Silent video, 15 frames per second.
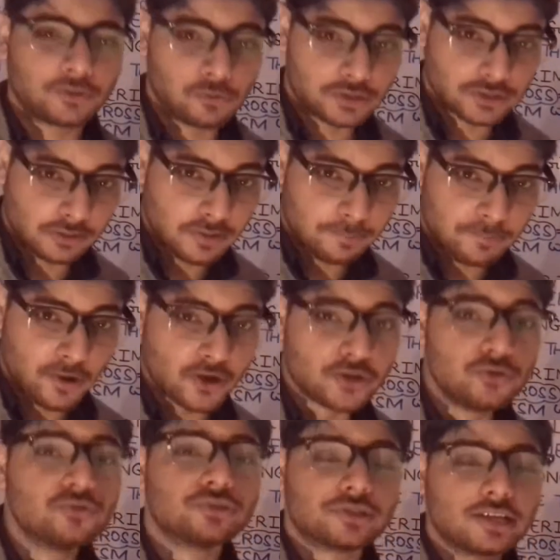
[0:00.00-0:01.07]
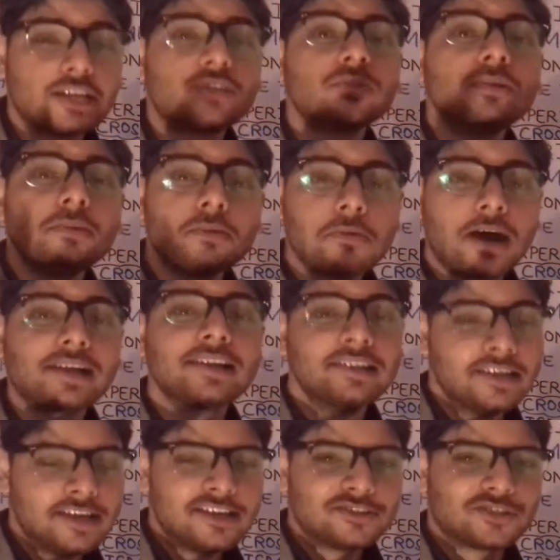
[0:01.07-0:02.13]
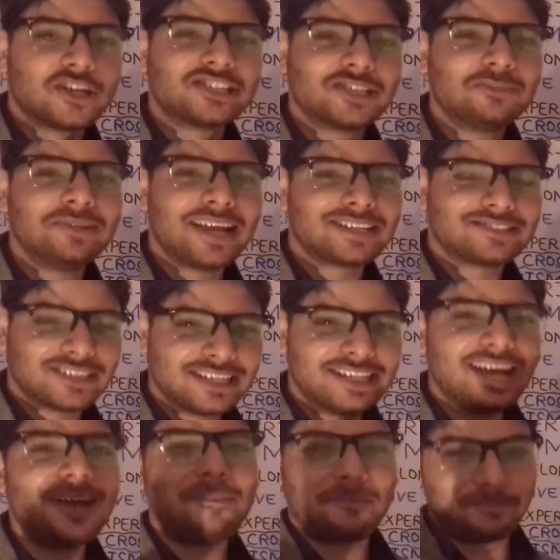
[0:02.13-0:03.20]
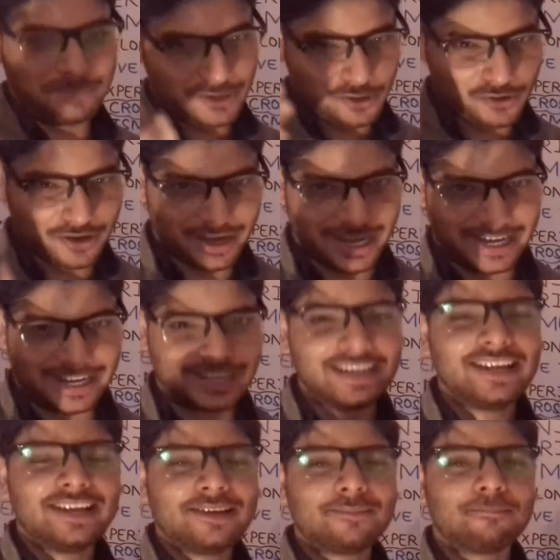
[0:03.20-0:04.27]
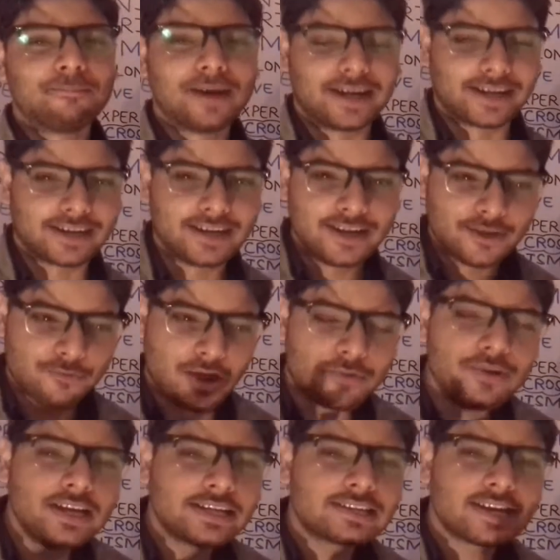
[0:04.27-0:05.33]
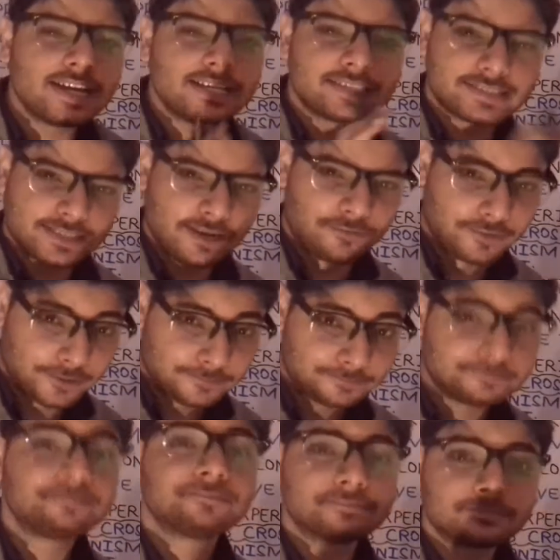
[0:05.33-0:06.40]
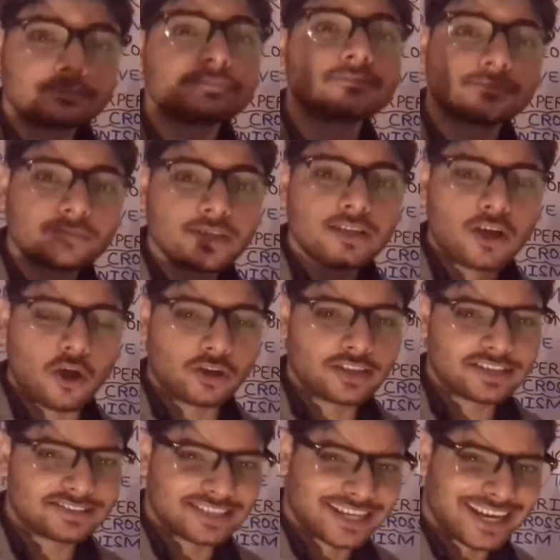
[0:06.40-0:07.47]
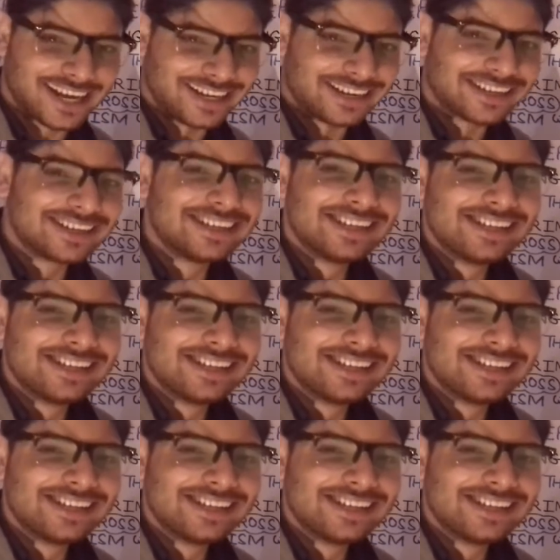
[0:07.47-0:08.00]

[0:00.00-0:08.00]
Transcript: which will be produced. It will be what? So it will be actually the pure red. But when we literally shift on the second